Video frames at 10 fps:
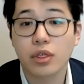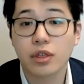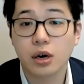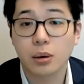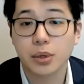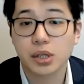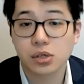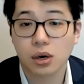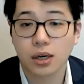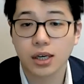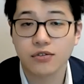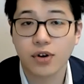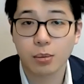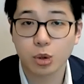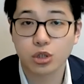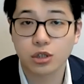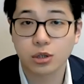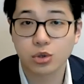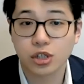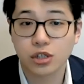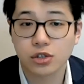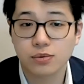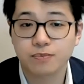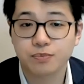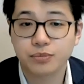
therapies targeting fibrostenosis.